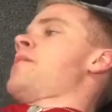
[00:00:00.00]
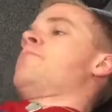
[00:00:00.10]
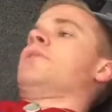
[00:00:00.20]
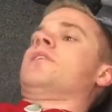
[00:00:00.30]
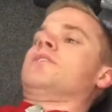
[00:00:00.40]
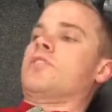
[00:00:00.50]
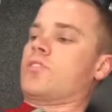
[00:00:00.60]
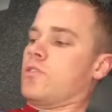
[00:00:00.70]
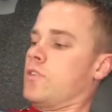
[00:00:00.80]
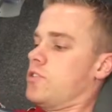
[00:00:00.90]
because as
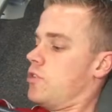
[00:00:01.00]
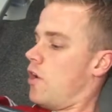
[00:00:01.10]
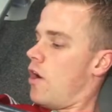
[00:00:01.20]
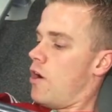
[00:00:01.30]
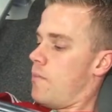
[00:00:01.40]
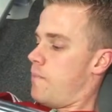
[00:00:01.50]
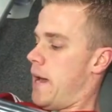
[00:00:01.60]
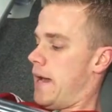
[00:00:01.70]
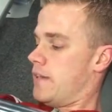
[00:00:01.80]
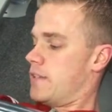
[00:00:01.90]
soon as your arm
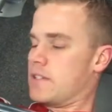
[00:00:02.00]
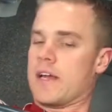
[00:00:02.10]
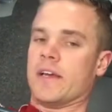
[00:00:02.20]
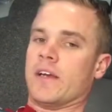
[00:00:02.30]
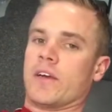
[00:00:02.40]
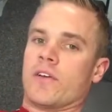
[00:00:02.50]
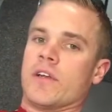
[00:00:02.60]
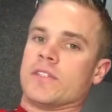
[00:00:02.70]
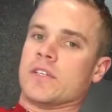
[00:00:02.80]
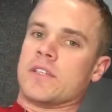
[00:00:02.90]
passes 90
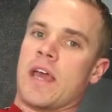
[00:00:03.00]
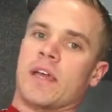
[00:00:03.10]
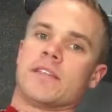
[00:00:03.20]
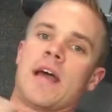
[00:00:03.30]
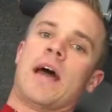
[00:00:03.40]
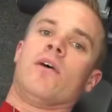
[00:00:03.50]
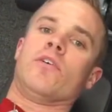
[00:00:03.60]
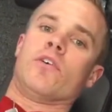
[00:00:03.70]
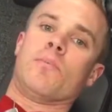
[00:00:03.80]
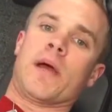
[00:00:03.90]
degrees, it takes out
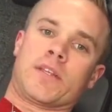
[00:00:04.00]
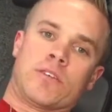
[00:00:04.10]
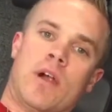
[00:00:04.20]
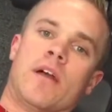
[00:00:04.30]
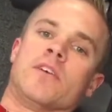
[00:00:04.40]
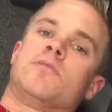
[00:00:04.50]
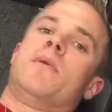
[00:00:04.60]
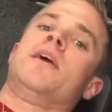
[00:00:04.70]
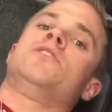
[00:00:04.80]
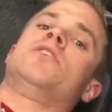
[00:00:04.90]
your pectoralis
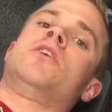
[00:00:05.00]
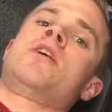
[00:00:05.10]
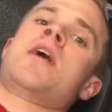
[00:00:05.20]
major,